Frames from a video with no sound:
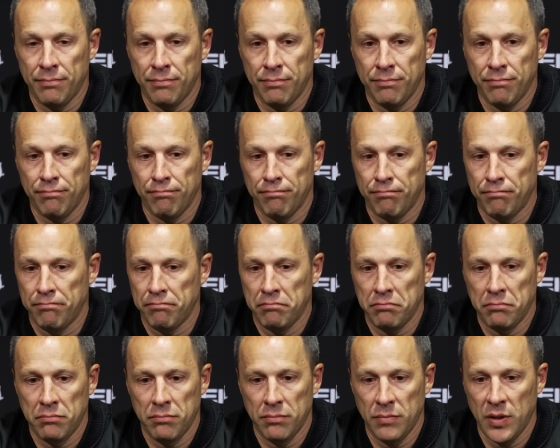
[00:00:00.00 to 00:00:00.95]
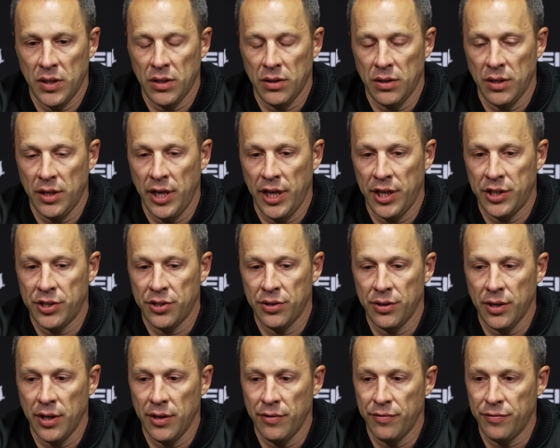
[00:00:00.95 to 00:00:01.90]
you know, the
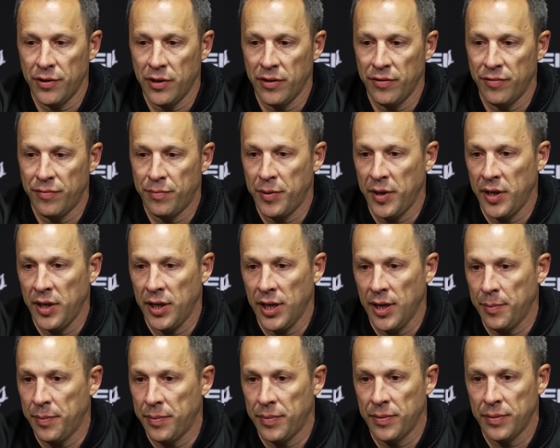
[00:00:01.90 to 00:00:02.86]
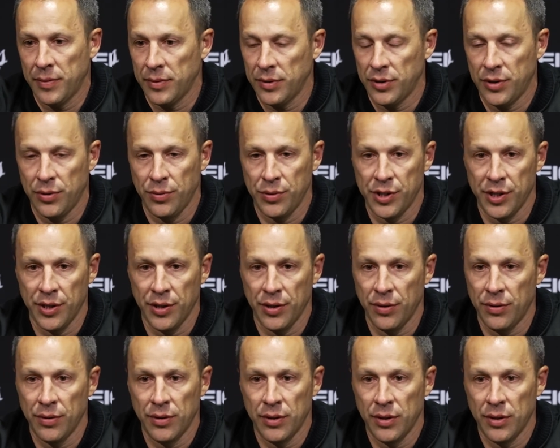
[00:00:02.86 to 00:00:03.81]
nature of being up 2-0.